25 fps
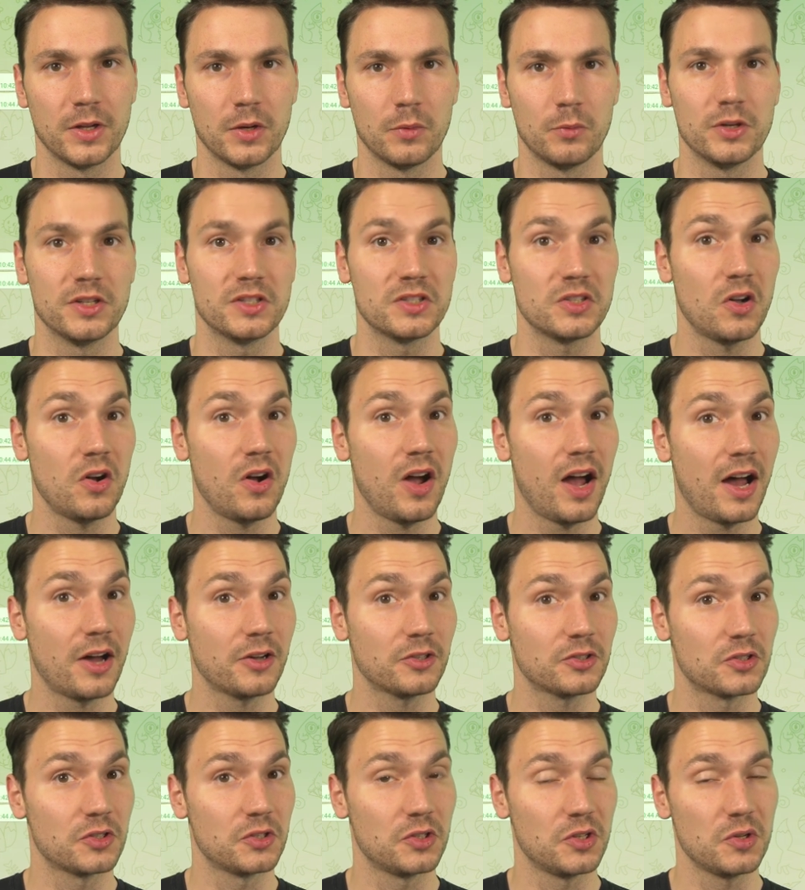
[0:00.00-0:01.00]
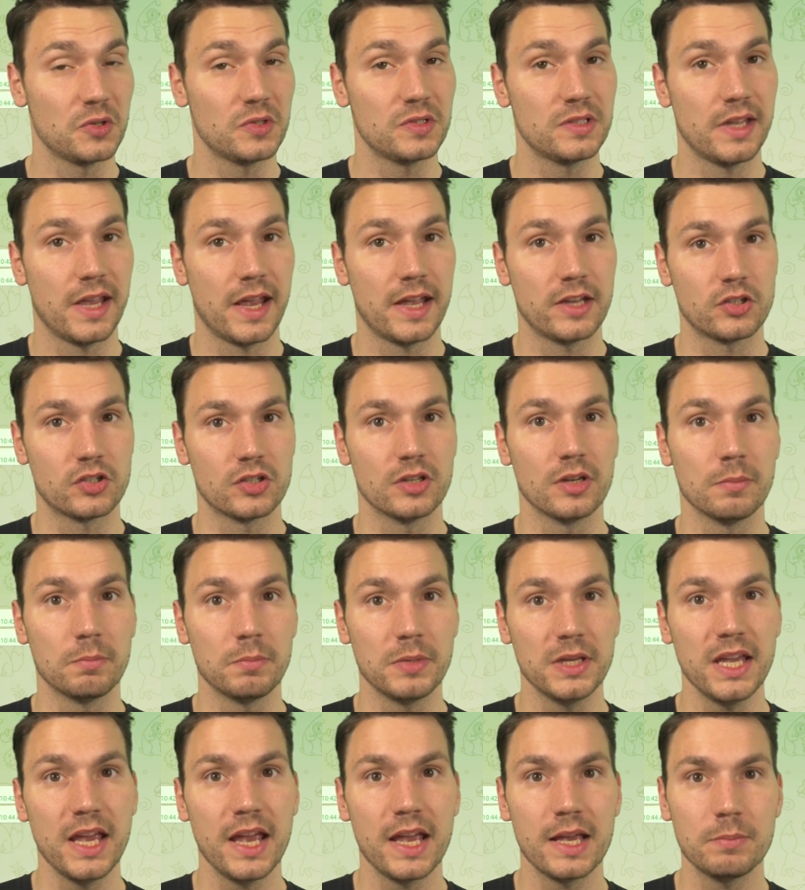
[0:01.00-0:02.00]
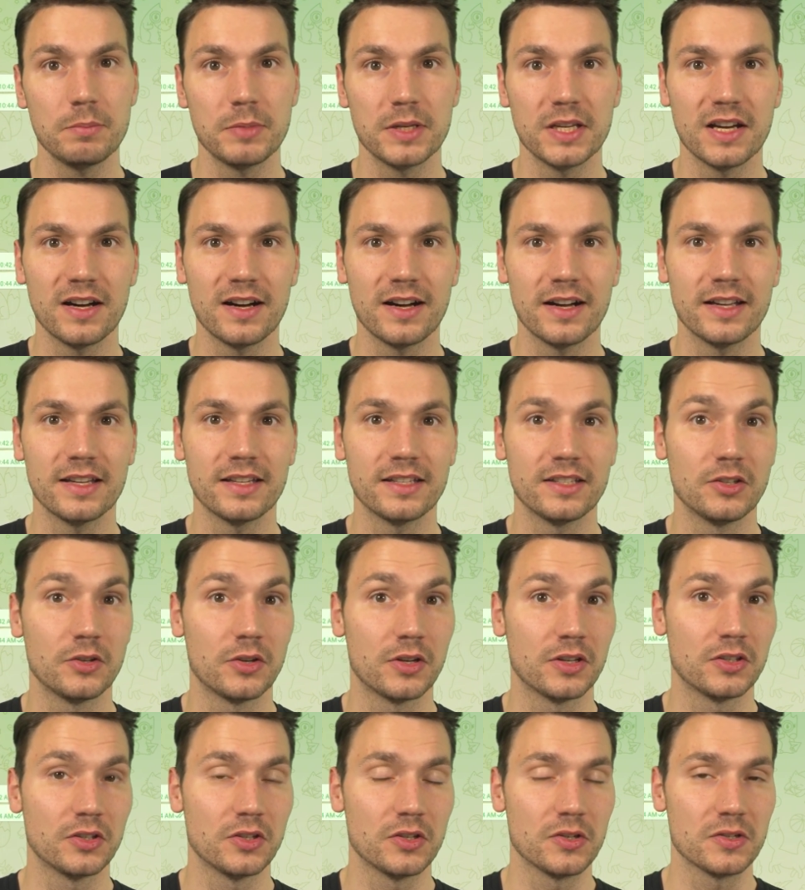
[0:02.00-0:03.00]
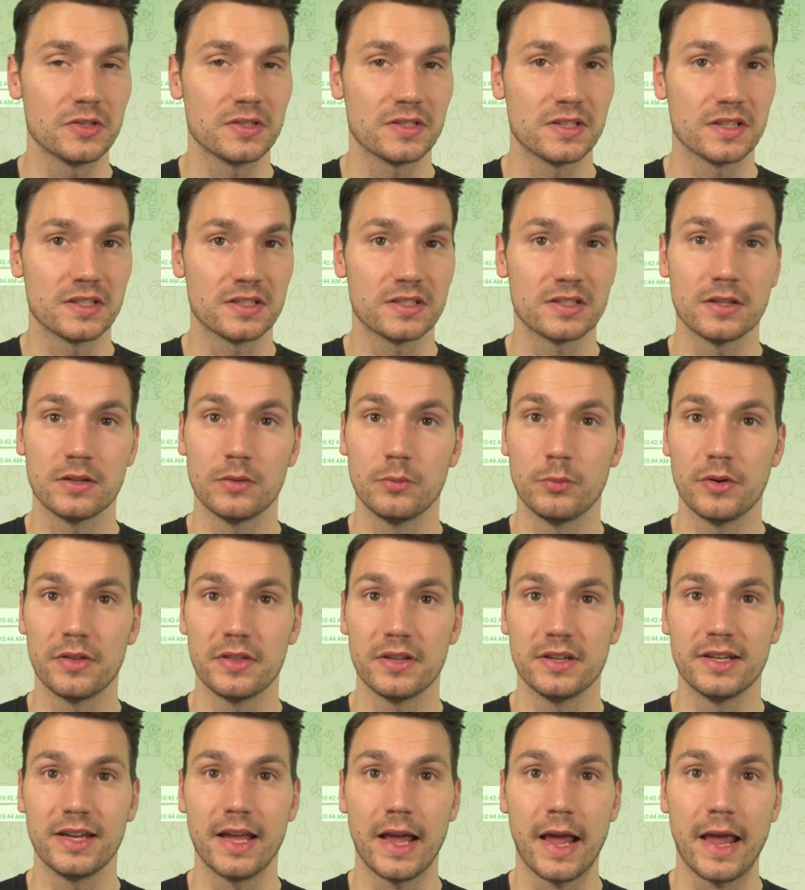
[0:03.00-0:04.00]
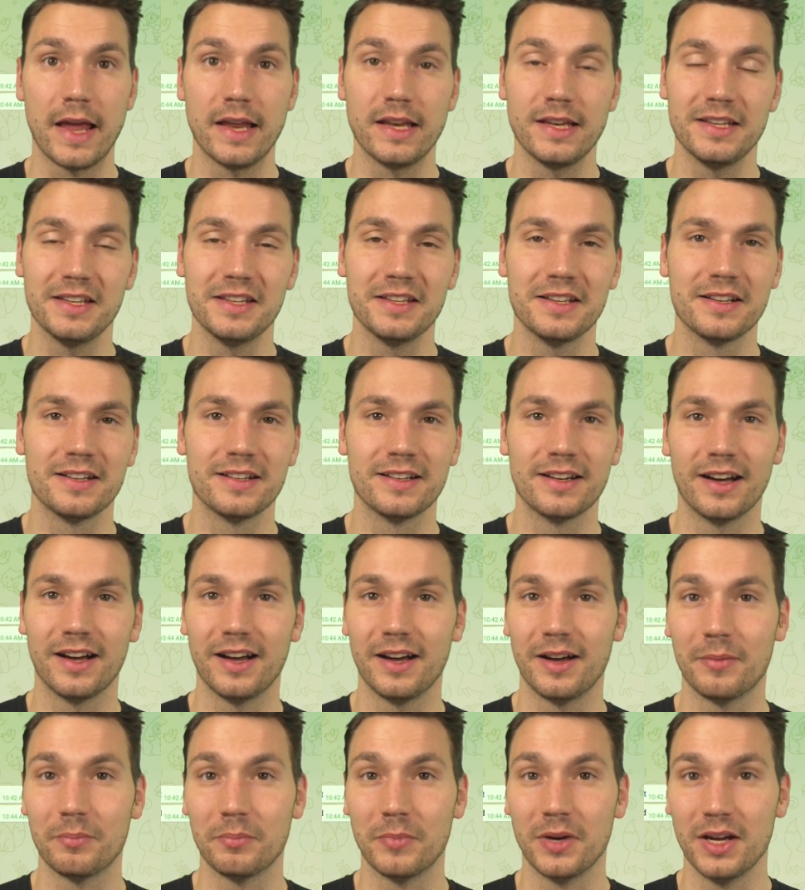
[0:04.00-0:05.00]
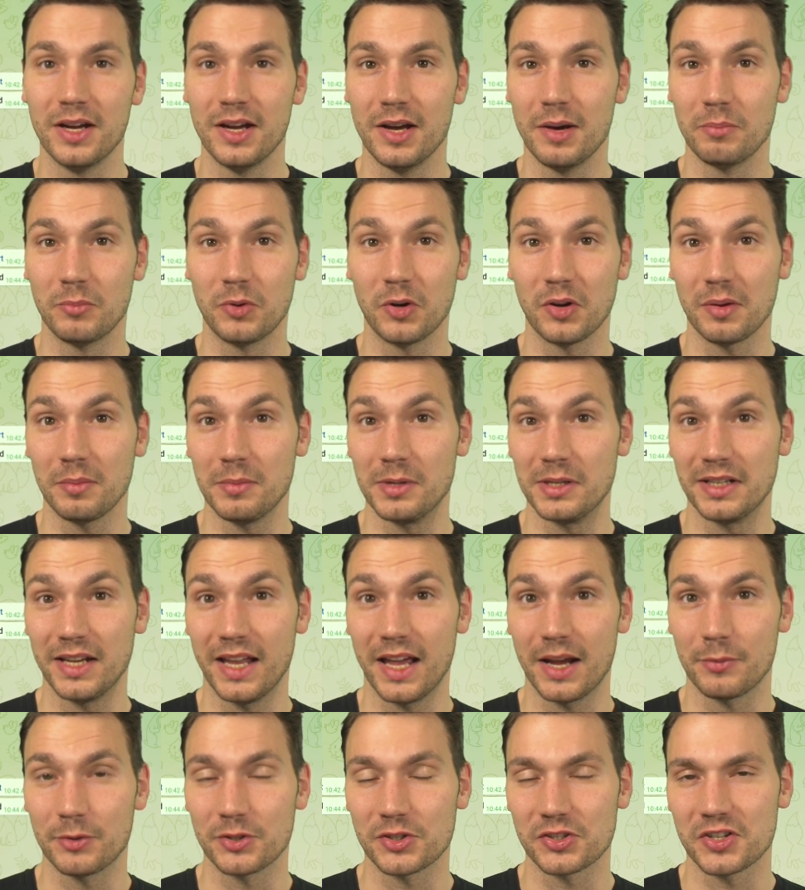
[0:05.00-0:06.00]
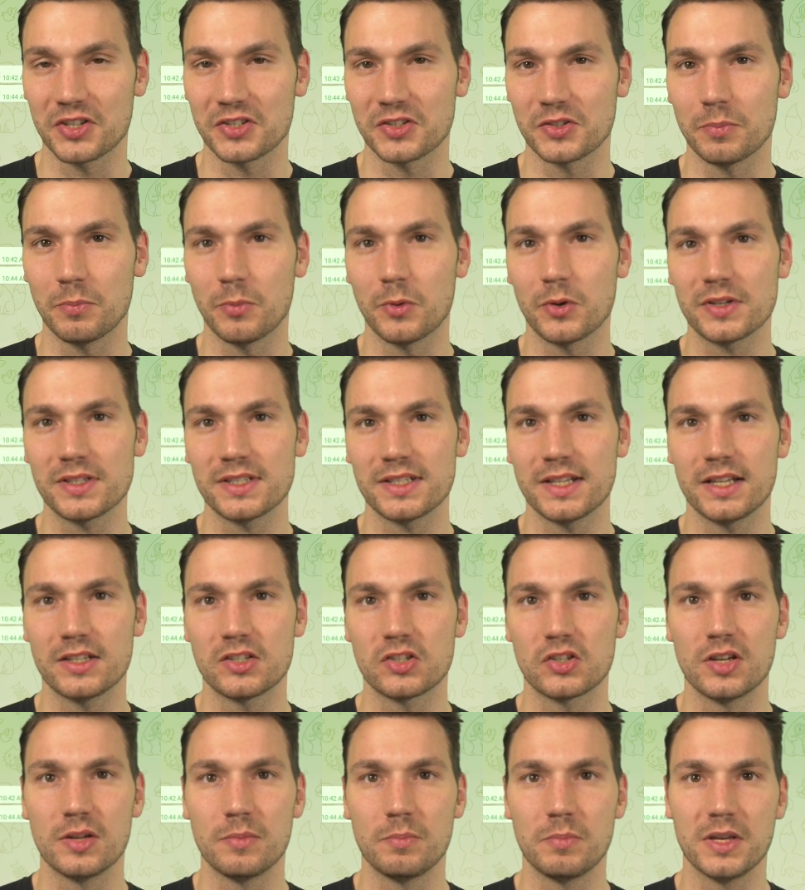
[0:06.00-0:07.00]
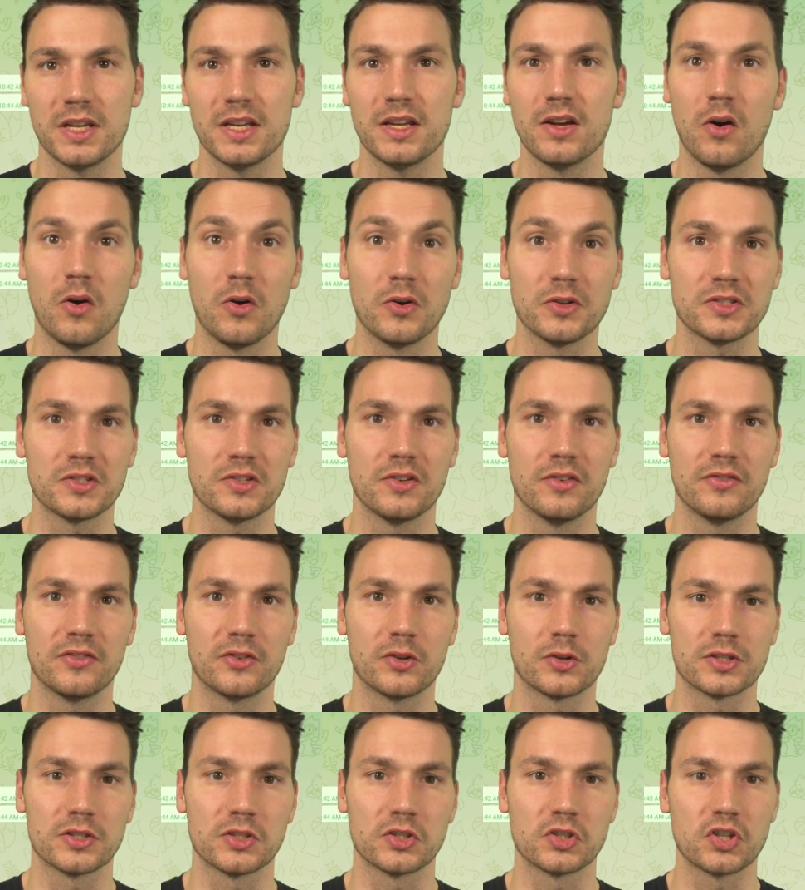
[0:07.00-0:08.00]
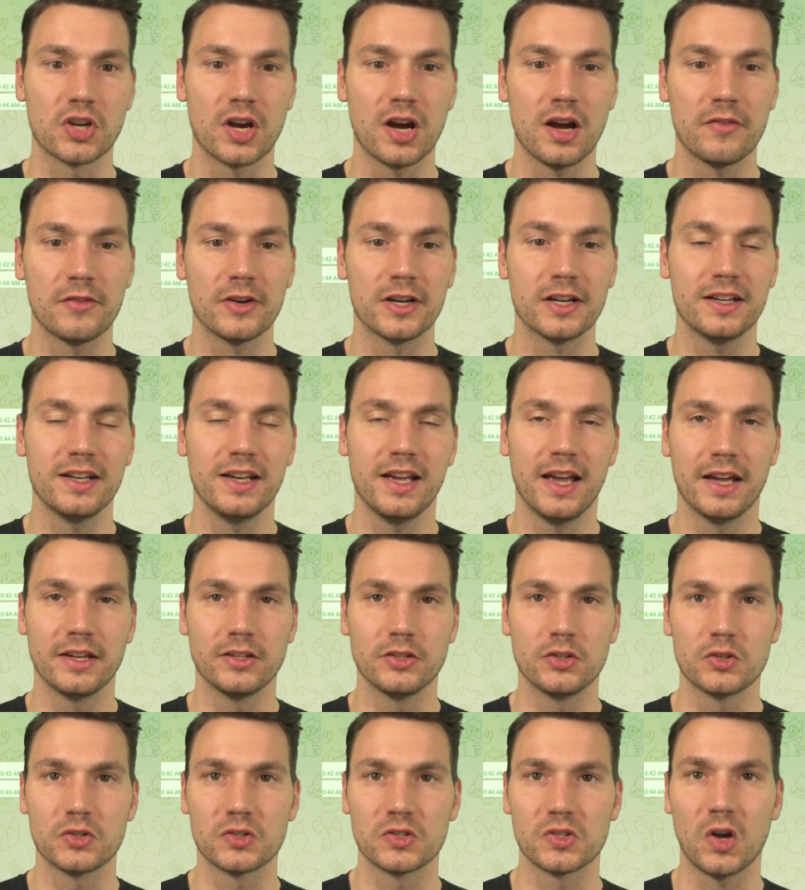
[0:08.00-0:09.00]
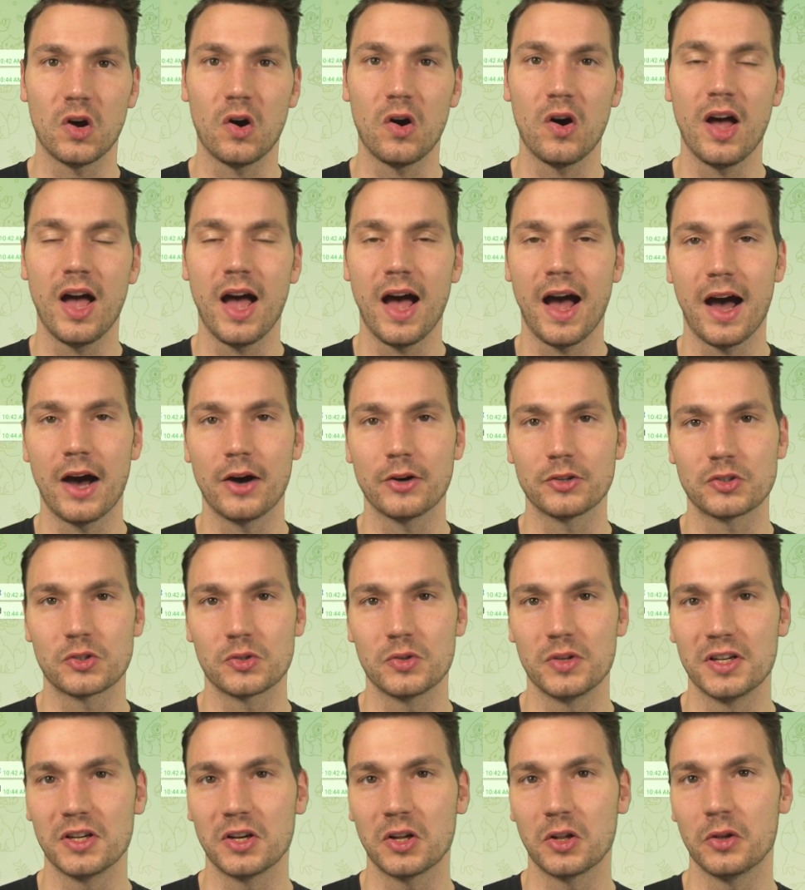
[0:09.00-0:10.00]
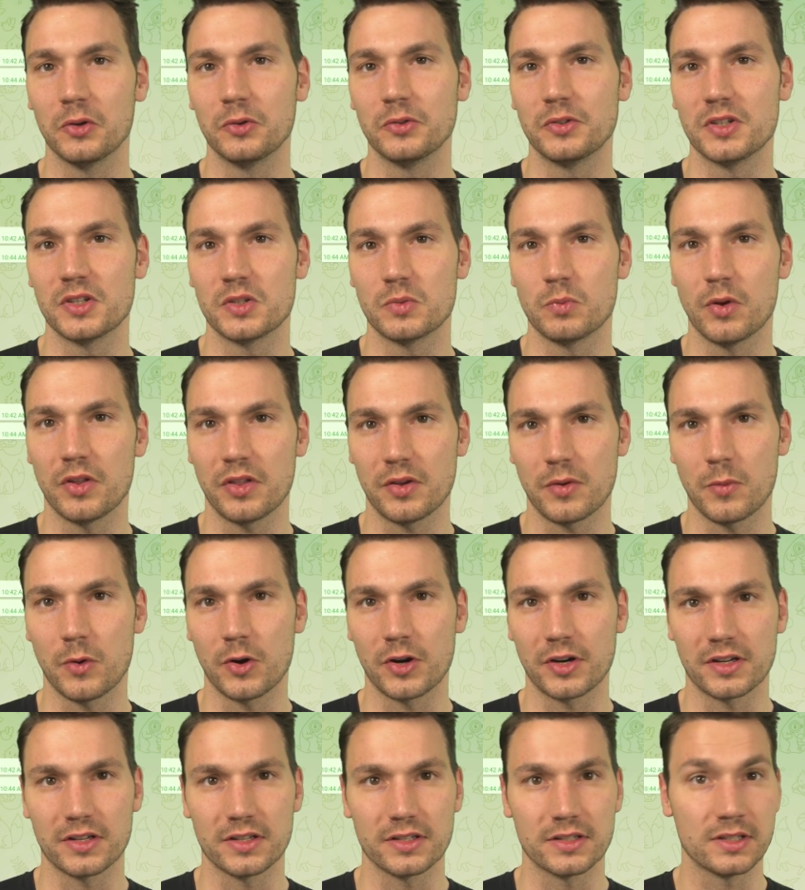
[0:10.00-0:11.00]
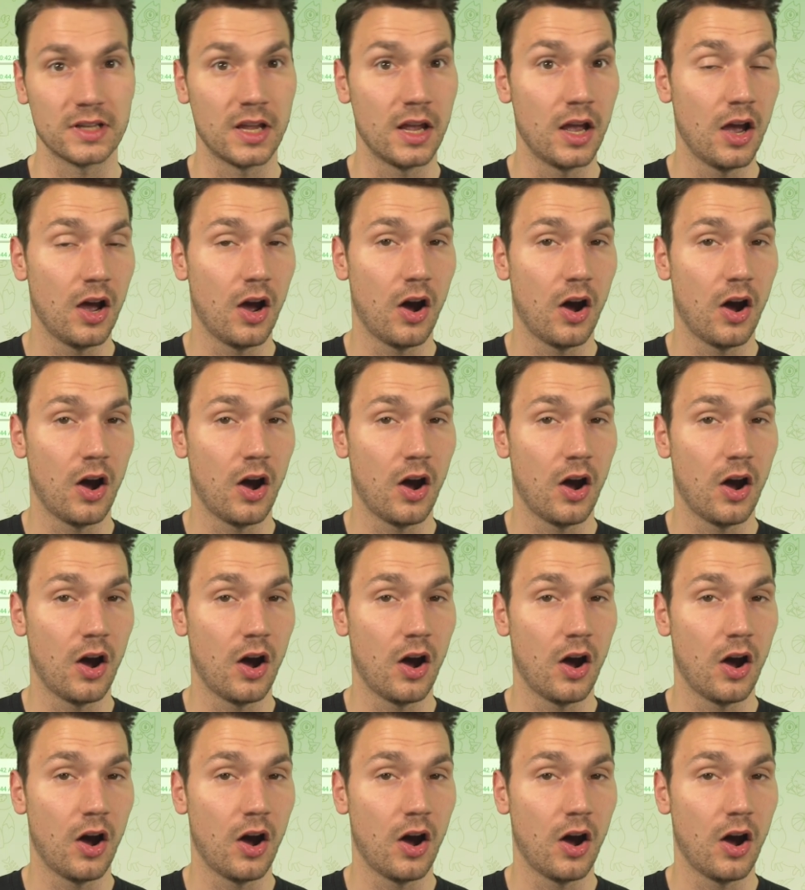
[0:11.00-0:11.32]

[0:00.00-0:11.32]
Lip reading: We saw how to use the HTTP API. You can use this within any programming language that supports HTTP, also of course Java, and you saw how to include this with Quarkus.